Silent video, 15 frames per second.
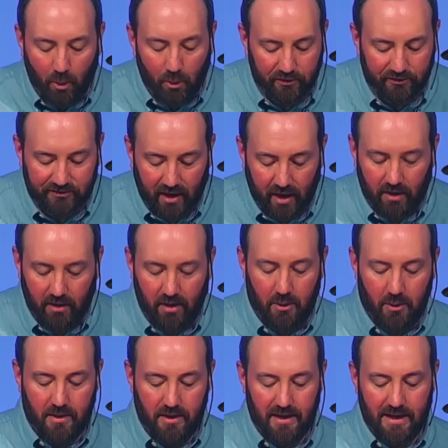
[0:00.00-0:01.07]
more
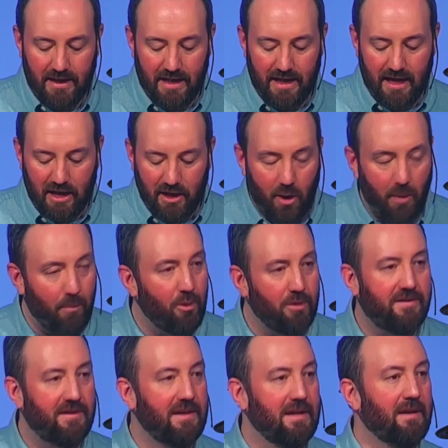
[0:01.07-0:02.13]
sorrow, no
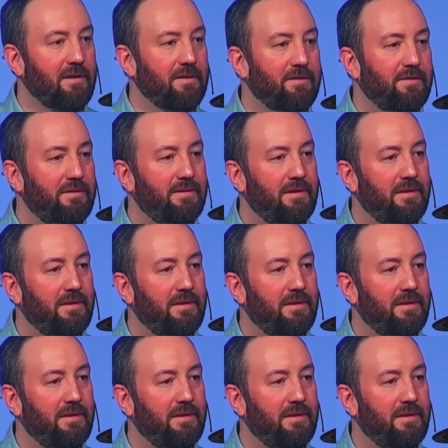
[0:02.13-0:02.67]
more tears.